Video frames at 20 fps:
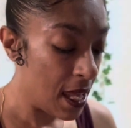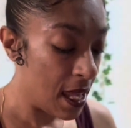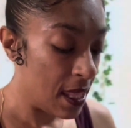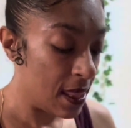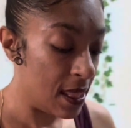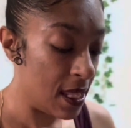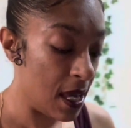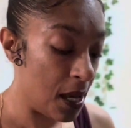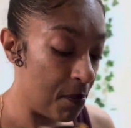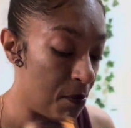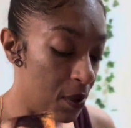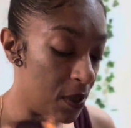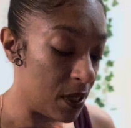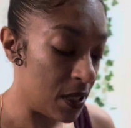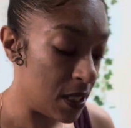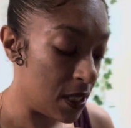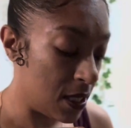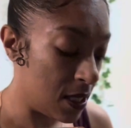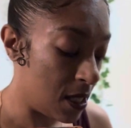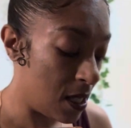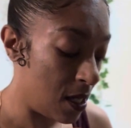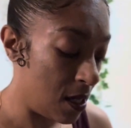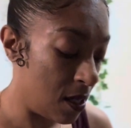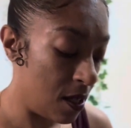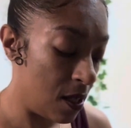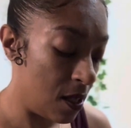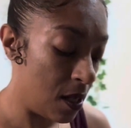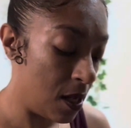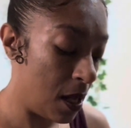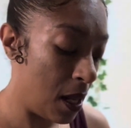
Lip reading: The Empress is here.